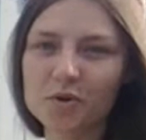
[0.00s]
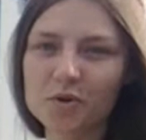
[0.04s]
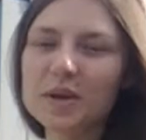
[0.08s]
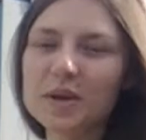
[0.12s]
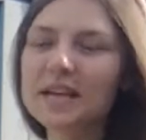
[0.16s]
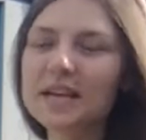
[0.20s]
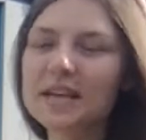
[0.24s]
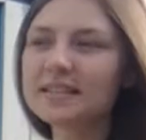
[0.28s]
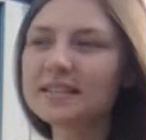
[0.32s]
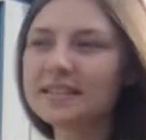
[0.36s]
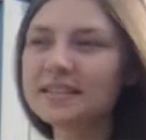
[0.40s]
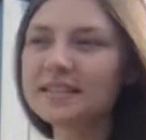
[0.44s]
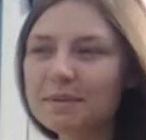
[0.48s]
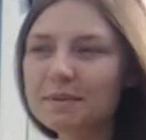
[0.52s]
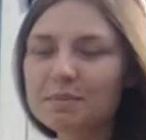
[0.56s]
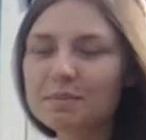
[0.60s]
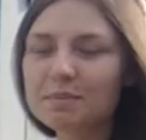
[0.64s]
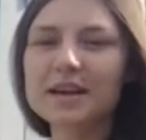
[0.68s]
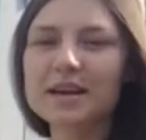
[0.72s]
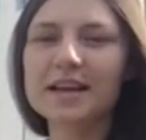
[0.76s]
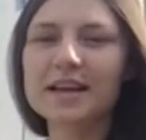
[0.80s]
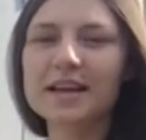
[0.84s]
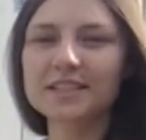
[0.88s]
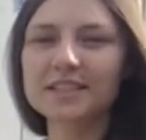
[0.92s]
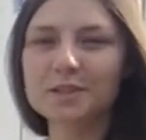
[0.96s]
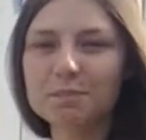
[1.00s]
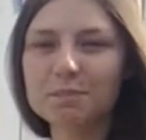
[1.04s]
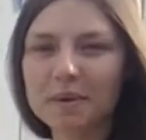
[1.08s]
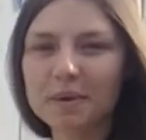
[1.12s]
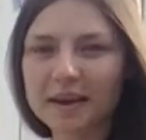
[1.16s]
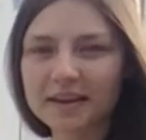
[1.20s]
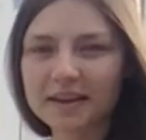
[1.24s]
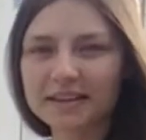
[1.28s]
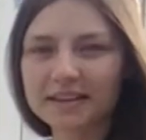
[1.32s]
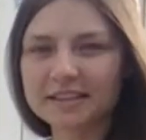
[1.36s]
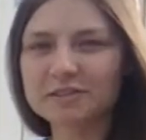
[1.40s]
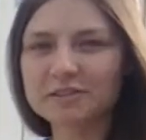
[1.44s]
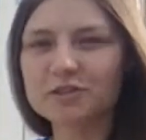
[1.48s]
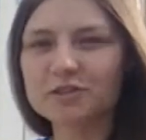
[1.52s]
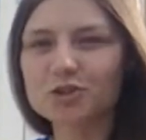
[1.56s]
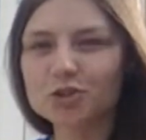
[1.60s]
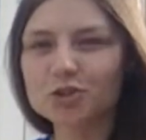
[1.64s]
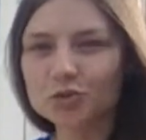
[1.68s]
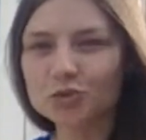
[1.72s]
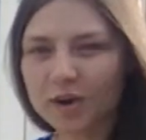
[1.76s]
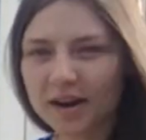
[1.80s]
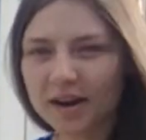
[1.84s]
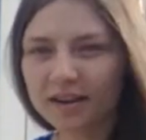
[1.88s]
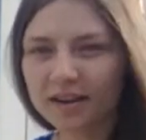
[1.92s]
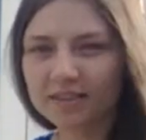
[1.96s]
We can deepen, expand, and
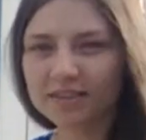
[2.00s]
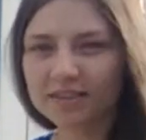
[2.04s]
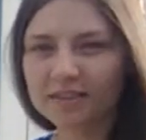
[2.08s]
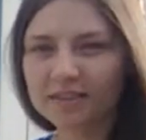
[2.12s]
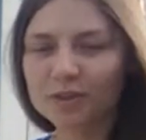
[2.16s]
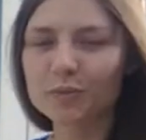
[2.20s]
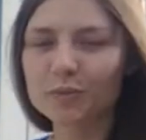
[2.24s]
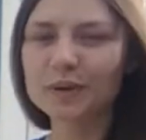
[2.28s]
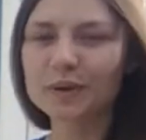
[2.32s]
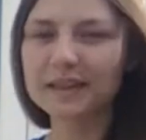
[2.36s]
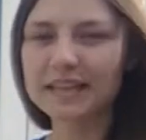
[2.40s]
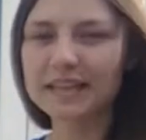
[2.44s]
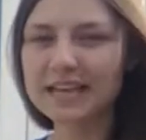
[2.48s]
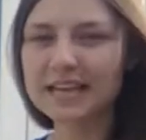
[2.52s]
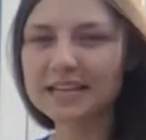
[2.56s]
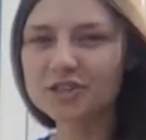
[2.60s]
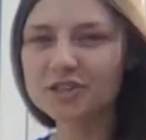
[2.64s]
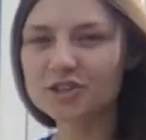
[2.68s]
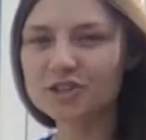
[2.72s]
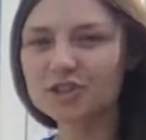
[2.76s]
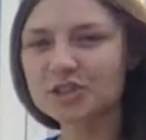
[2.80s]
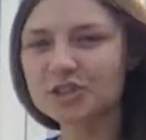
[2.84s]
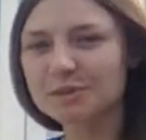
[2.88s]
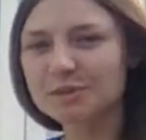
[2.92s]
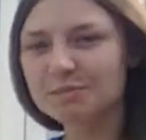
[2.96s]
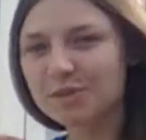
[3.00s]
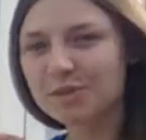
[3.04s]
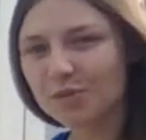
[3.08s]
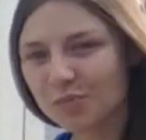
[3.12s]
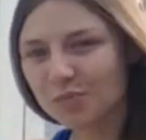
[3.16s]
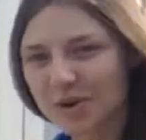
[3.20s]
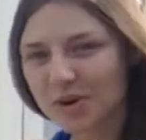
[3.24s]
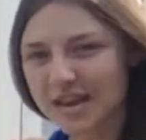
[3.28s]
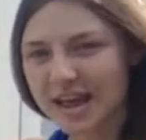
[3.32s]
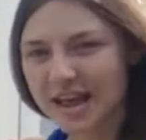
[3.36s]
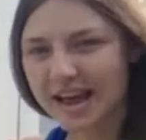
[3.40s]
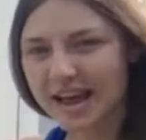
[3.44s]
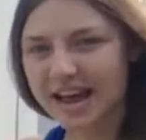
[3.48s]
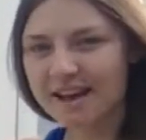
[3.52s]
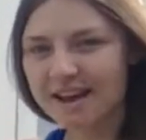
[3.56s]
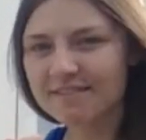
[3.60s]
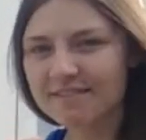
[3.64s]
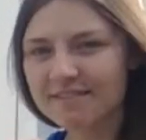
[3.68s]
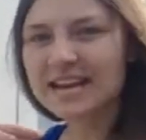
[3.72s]
strengthen the relationship that we have